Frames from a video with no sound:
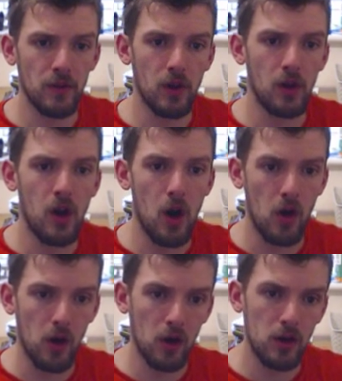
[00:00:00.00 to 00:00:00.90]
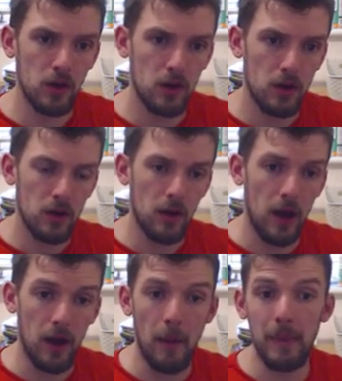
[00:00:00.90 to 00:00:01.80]
long,
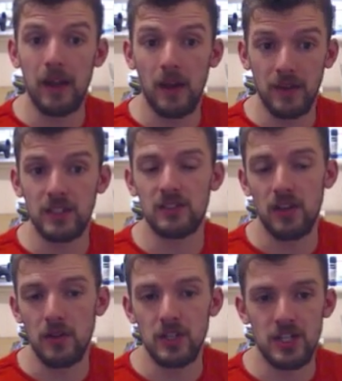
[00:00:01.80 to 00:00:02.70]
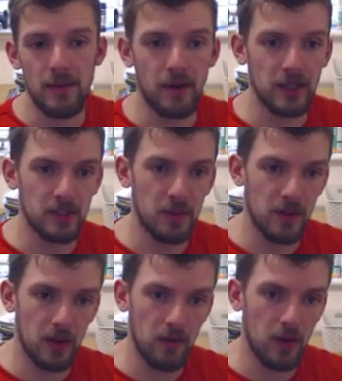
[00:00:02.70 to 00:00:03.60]
a bit like the Custodes jet bikes, but
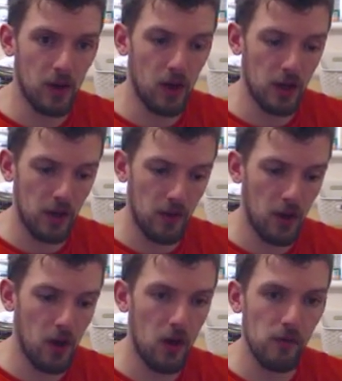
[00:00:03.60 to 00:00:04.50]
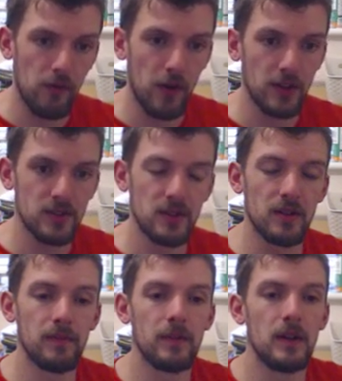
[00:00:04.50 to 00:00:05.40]
the you know, the long front to
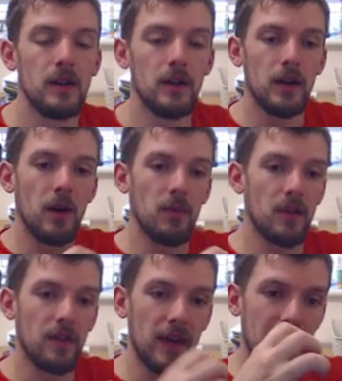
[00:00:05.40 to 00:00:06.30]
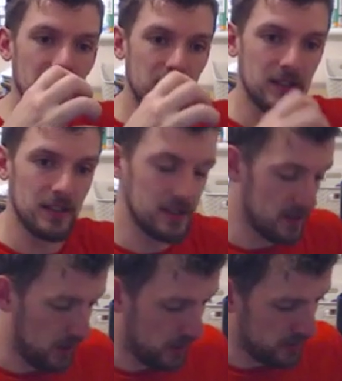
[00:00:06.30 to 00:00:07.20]
them, with like the engines either
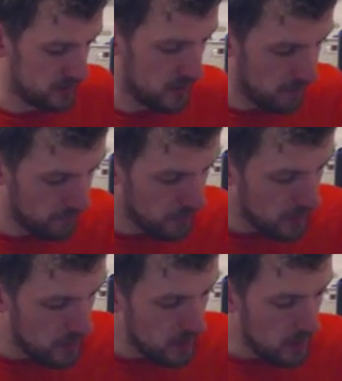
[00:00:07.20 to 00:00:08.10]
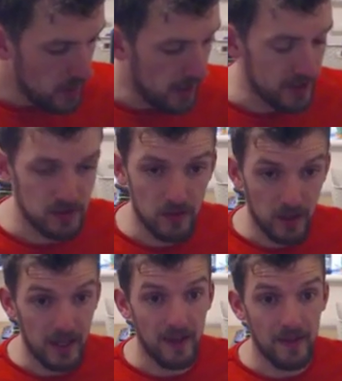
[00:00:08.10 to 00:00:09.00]
side and stuff. So
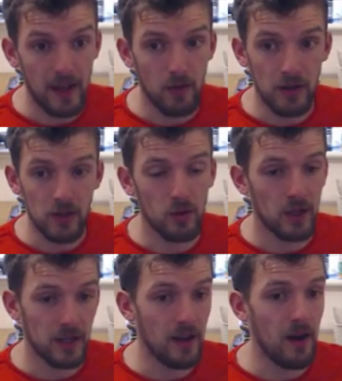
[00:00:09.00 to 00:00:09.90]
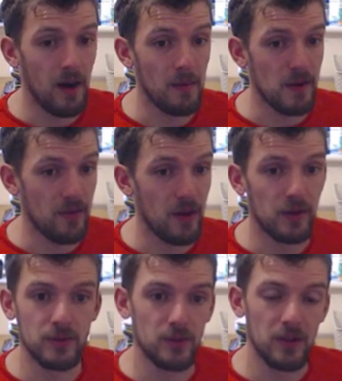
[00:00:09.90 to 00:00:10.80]
again, they look really cool. Like an army of
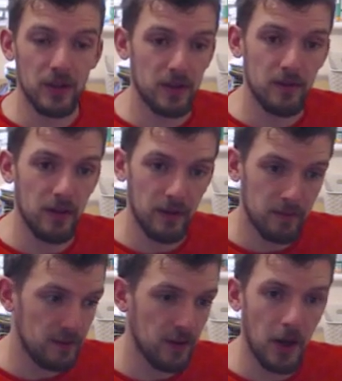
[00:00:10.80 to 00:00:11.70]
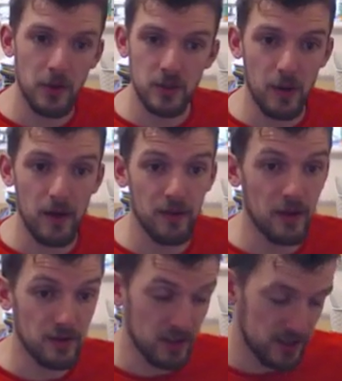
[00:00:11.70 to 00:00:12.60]
those would look, like 9 or 12 of
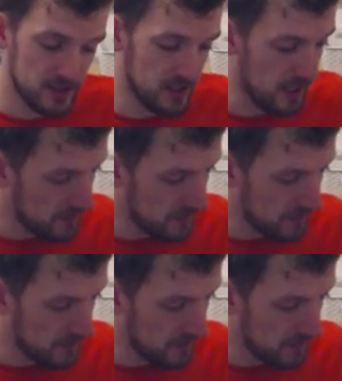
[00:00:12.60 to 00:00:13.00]
those would look sick.